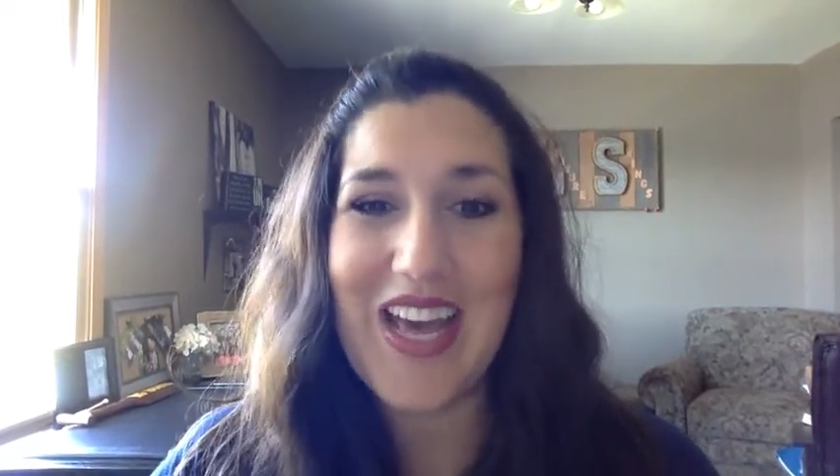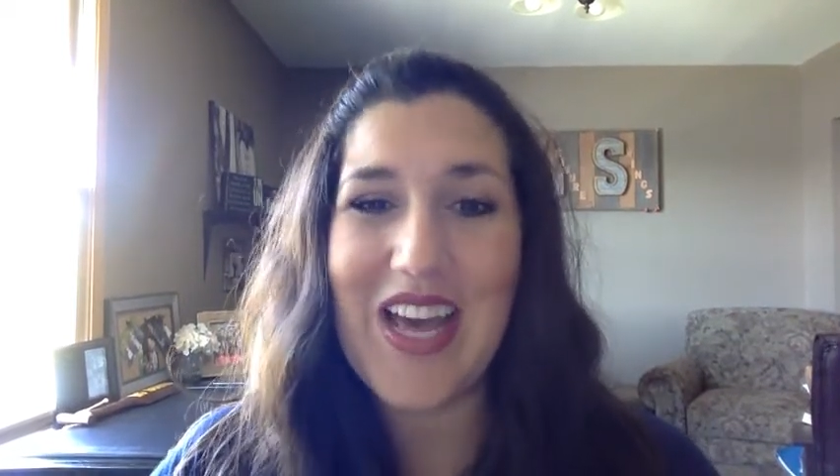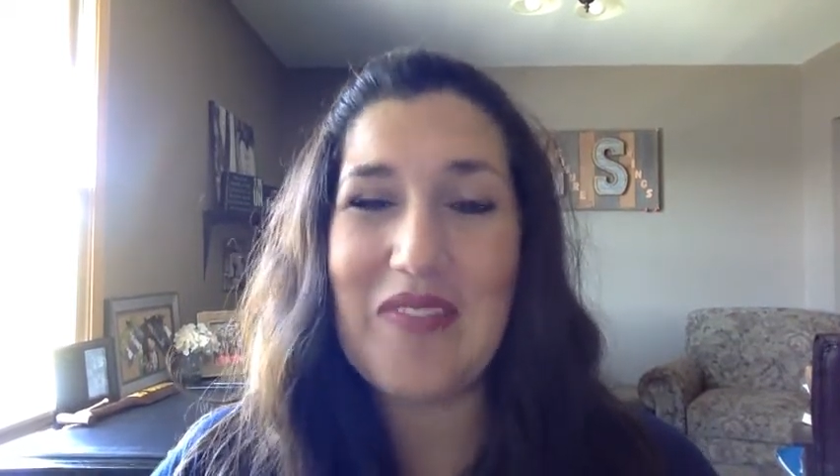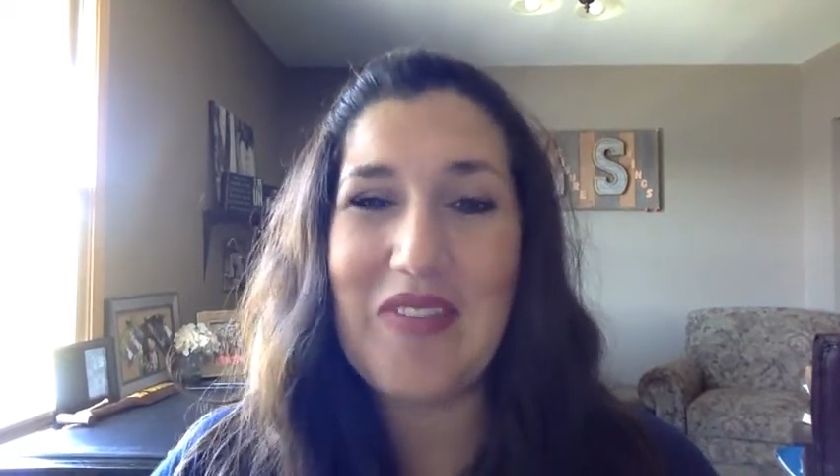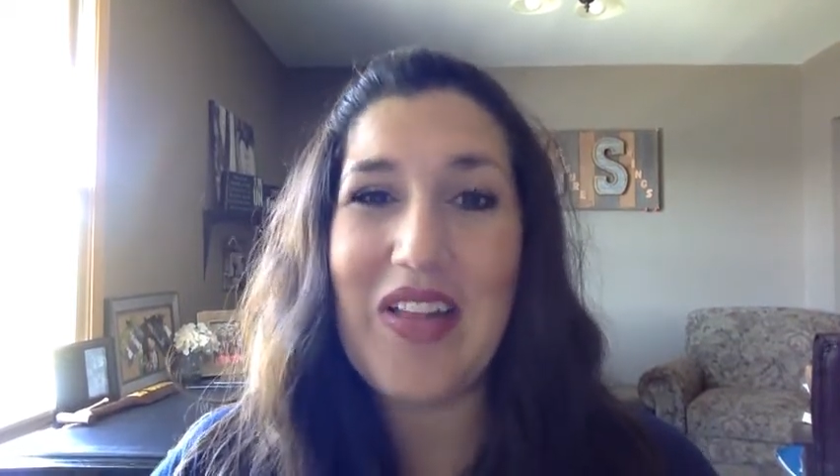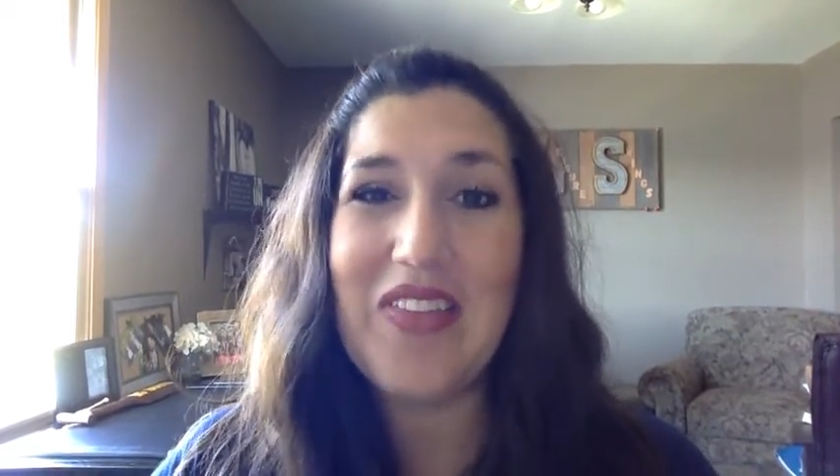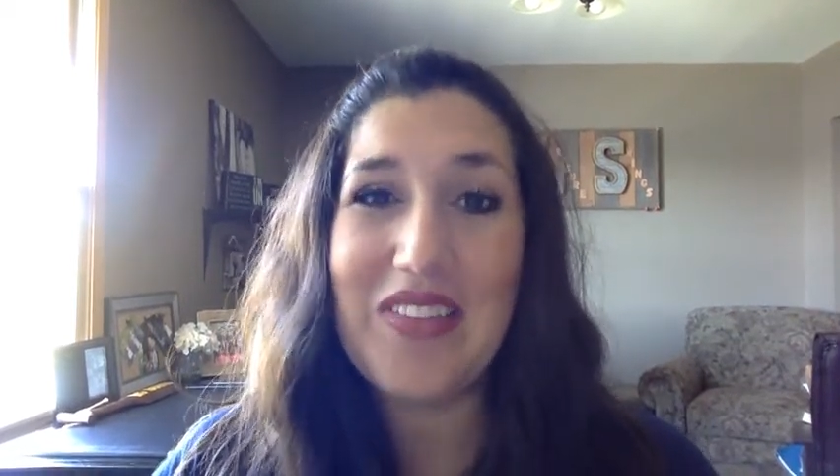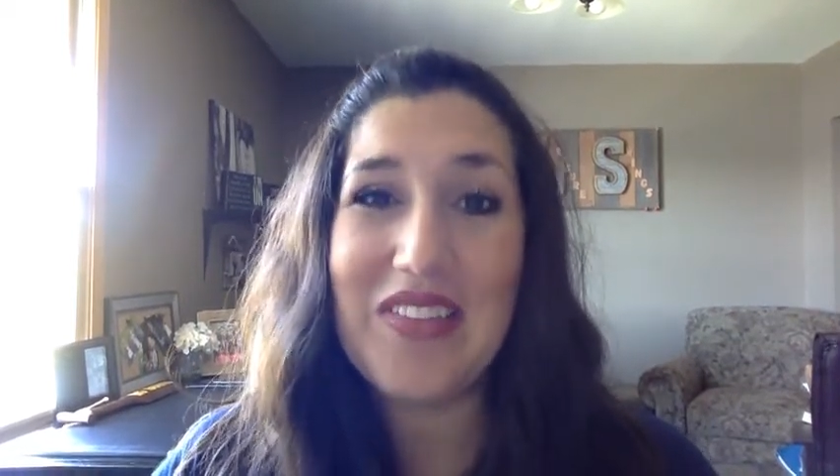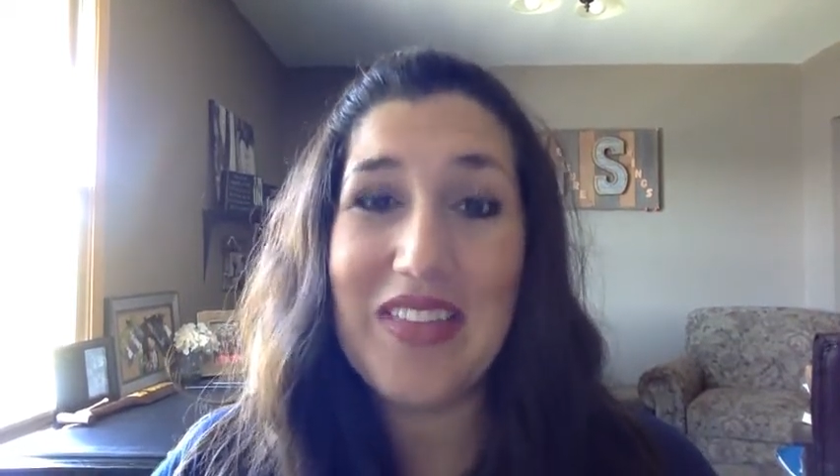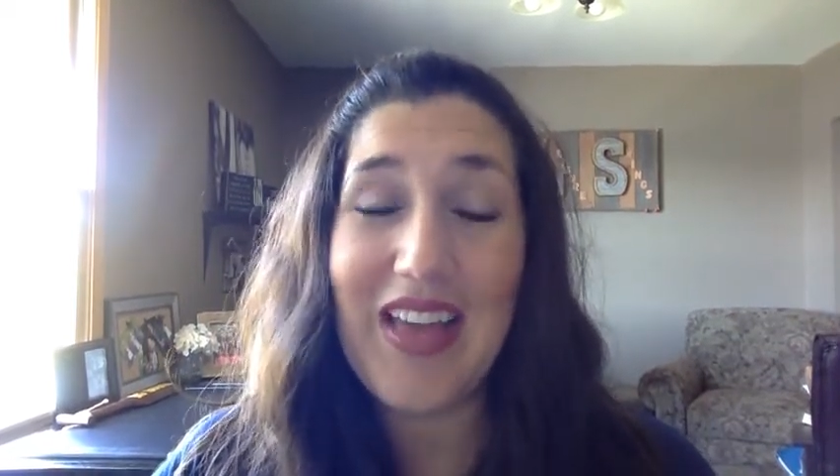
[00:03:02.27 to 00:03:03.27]
Other
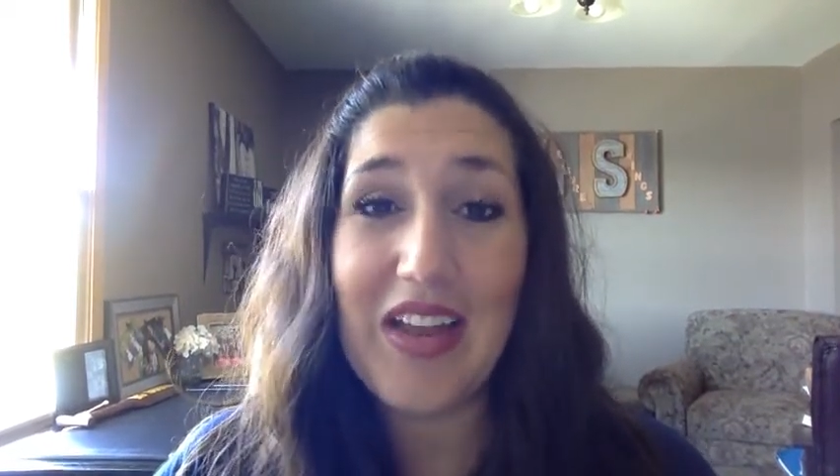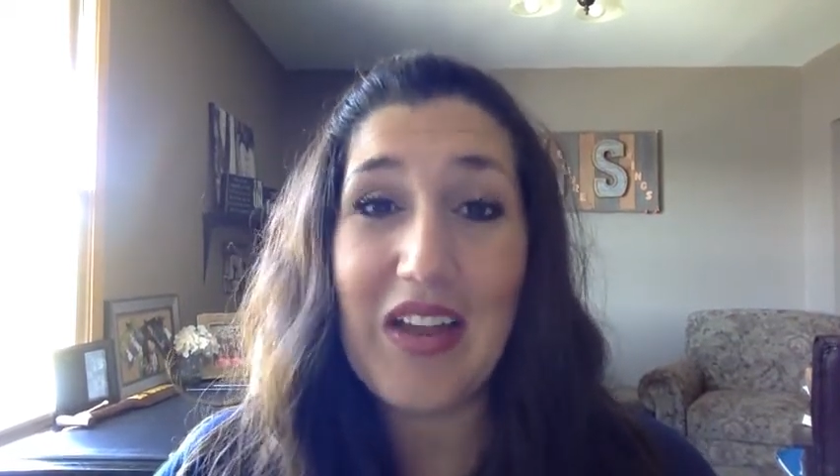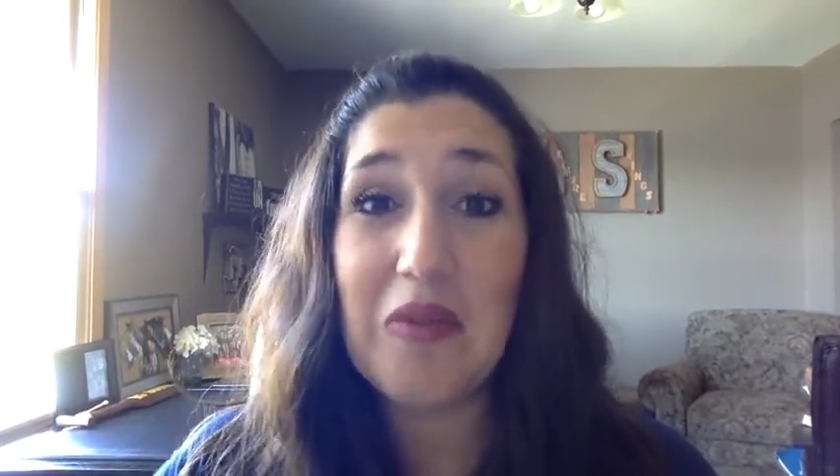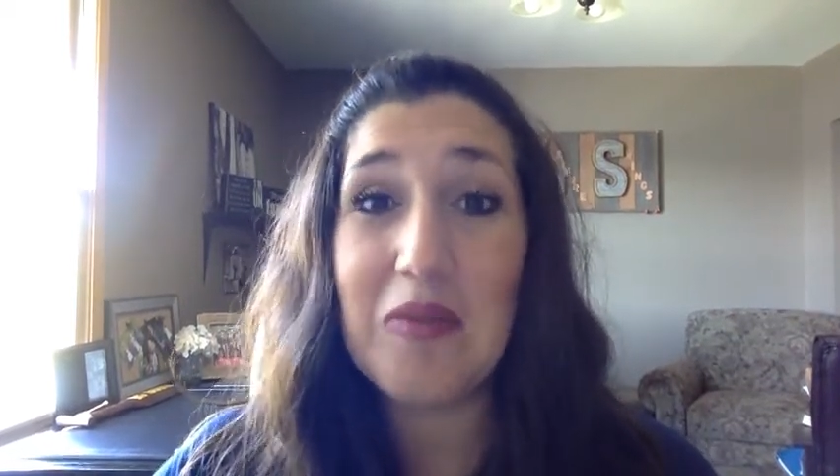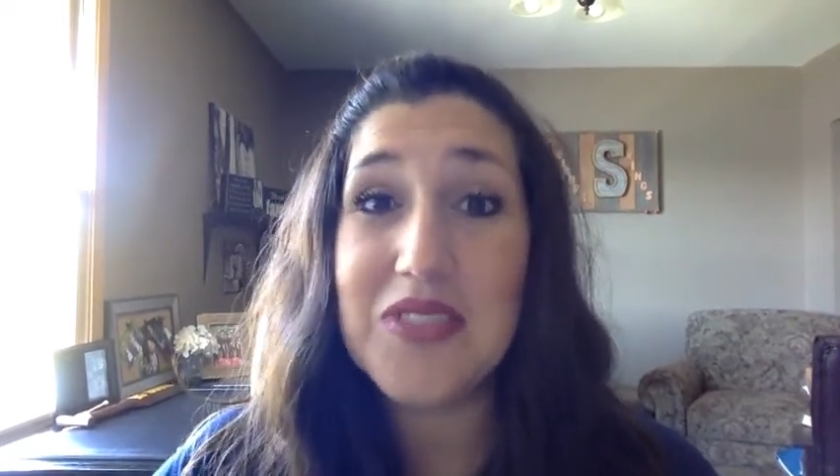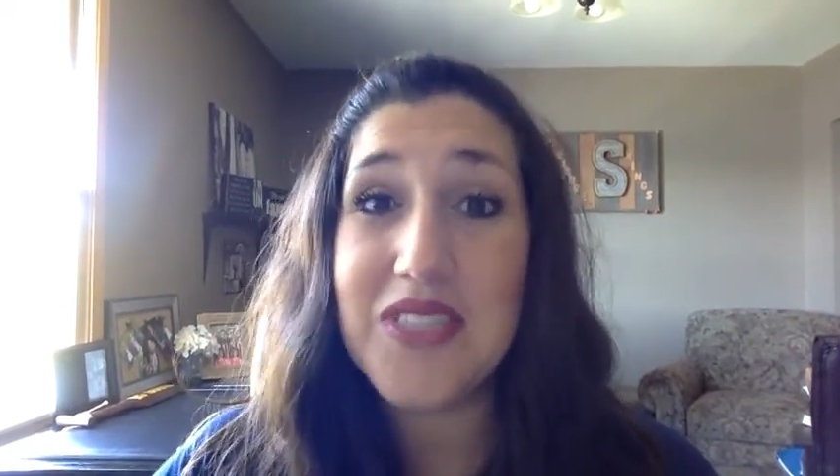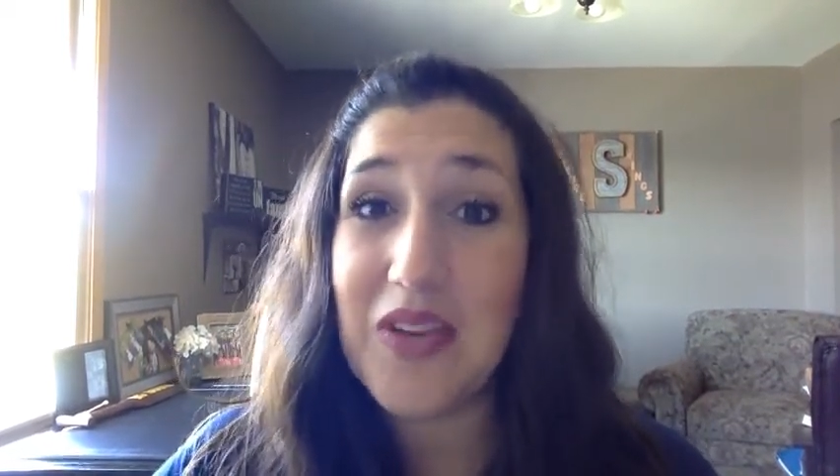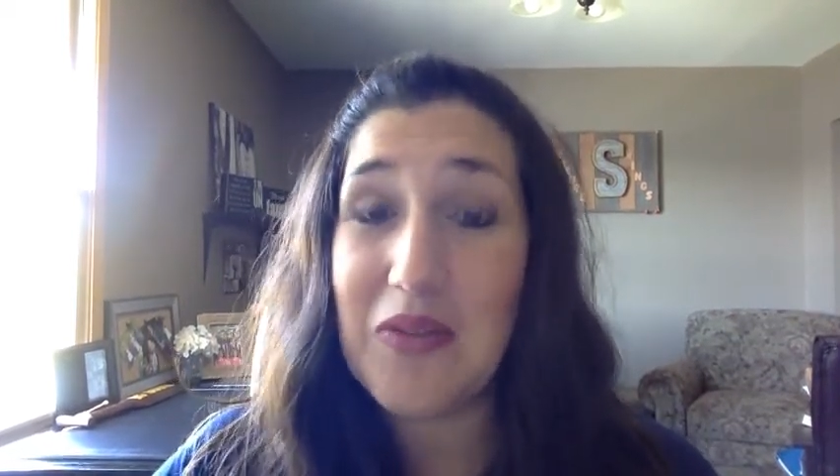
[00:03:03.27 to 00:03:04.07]
than that, I hope you stay